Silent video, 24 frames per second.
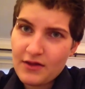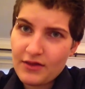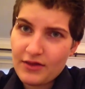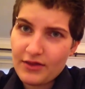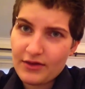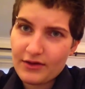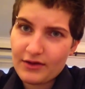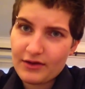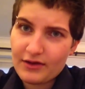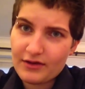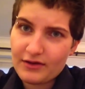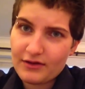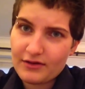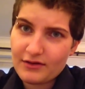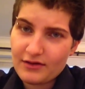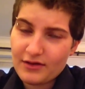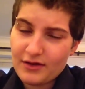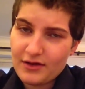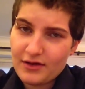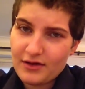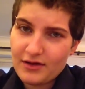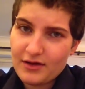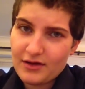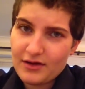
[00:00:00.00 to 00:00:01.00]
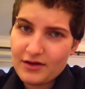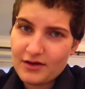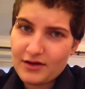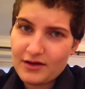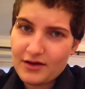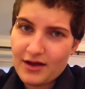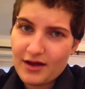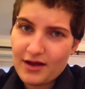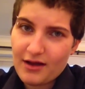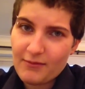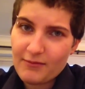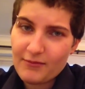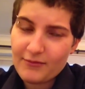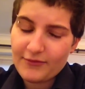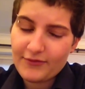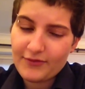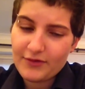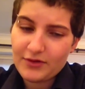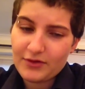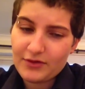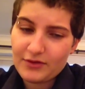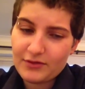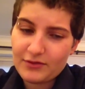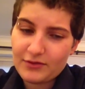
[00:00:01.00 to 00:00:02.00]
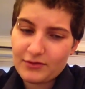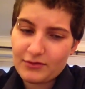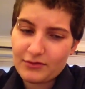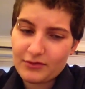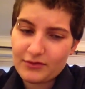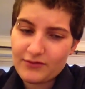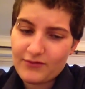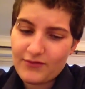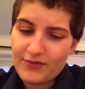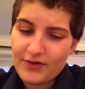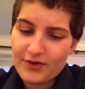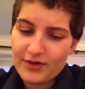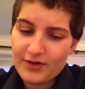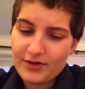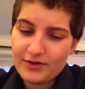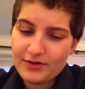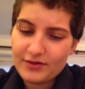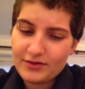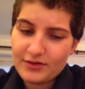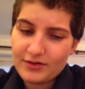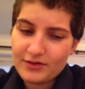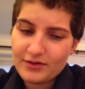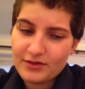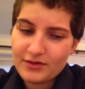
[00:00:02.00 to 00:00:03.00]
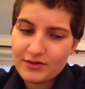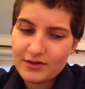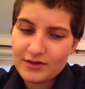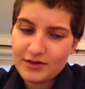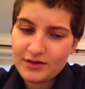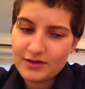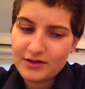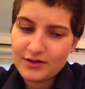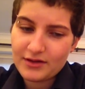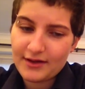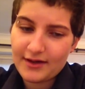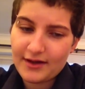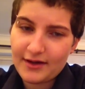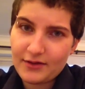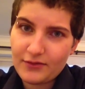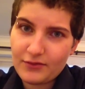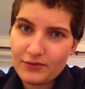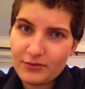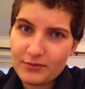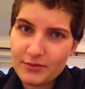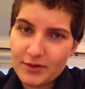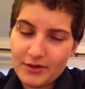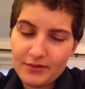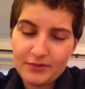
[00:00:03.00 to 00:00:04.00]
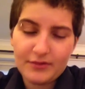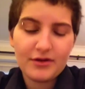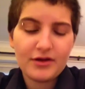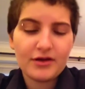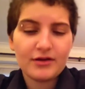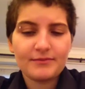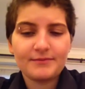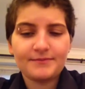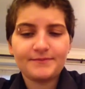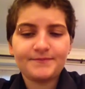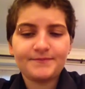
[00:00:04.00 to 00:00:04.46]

the name for all of the lady hormones.